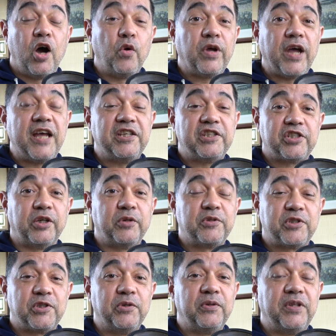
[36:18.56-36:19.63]
Okay, so
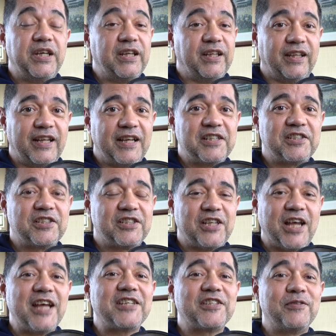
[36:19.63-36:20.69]
to the last
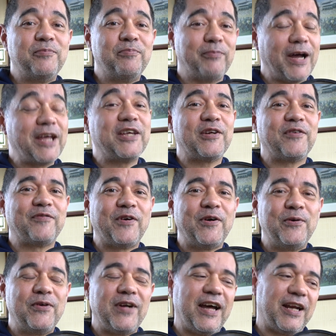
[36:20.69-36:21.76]
test
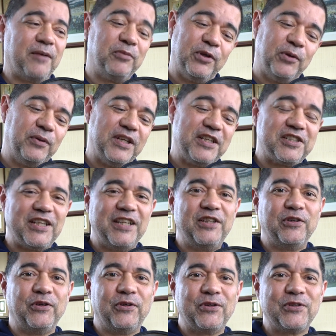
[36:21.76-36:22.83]
microphone, and I'm doing this
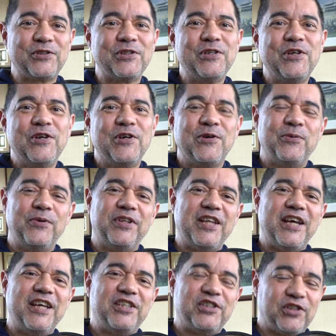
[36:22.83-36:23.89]
indoors with
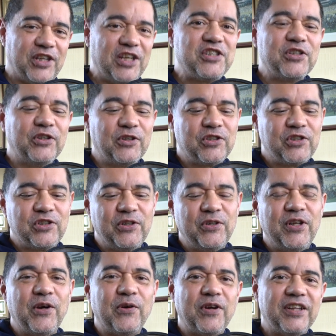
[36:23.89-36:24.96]
a traditional
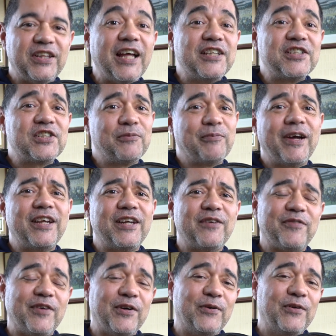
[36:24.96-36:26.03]
studio condenser
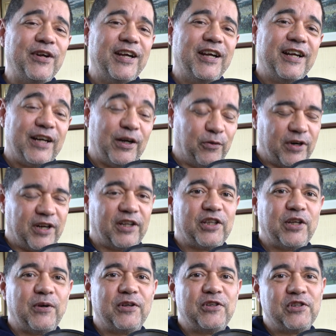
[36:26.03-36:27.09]
microphone. Now, what I'll
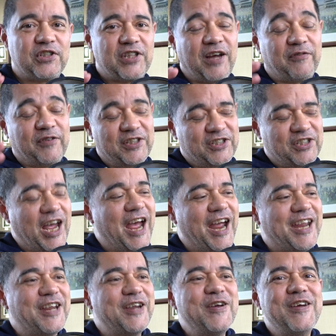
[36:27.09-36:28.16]
do, I just have to
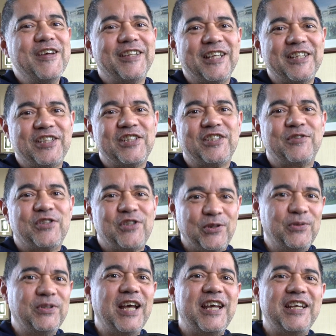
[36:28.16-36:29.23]
say, this is
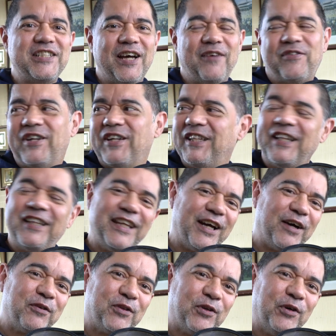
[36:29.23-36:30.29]
two days after I did the
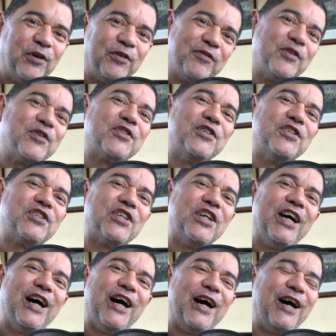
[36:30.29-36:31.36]
outdoor footage,
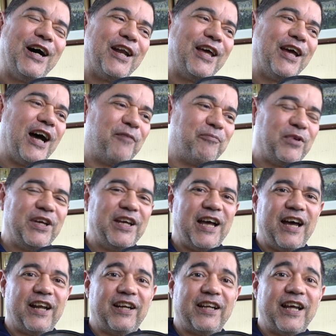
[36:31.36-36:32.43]
and uh, I've been
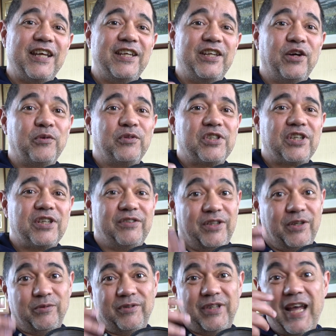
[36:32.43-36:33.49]
kind of like, you know, you
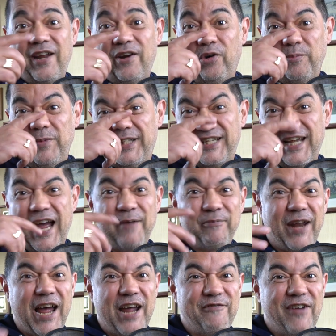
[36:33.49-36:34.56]
know, getting all my
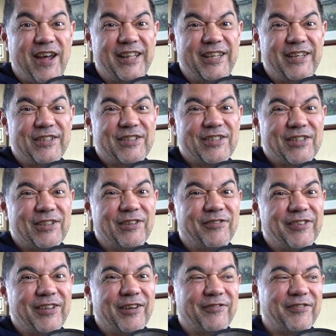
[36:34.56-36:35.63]
timeline ready and stuff,
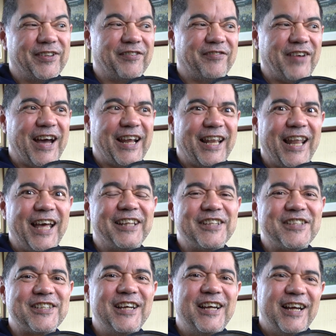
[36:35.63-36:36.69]
you know, for the final
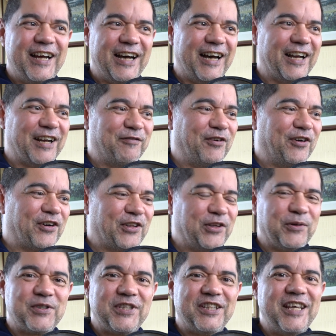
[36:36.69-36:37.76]
edit, and I'm already
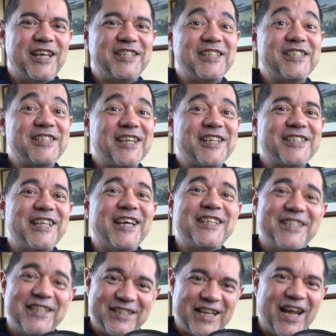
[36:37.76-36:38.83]
up to 36,
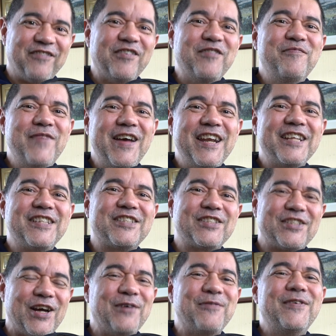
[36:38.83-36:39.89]
37 minutes,
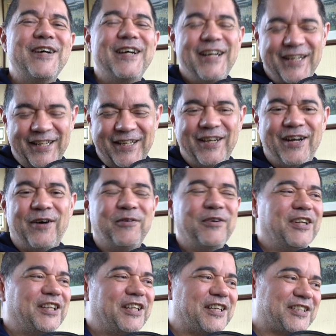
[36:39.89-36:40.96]
so you know,
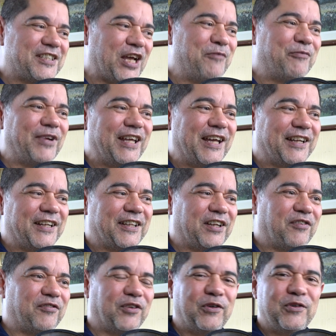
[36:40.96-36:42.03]
the assembly edit that
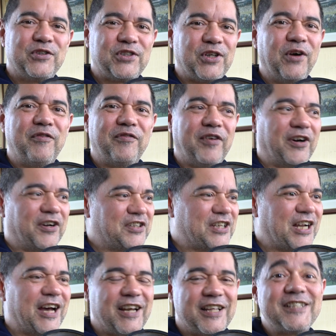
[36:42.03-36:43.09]
I've done so far is
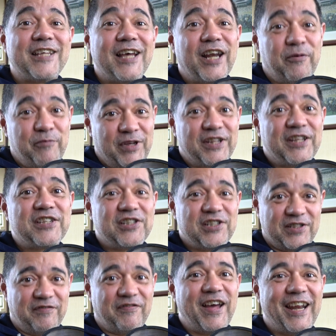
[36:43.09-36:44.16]
kind of telling me this
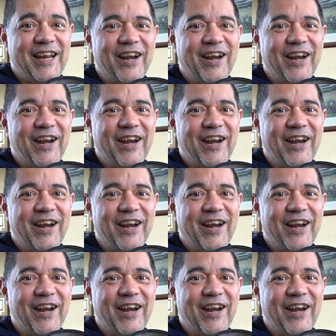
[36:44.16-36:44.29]
is a very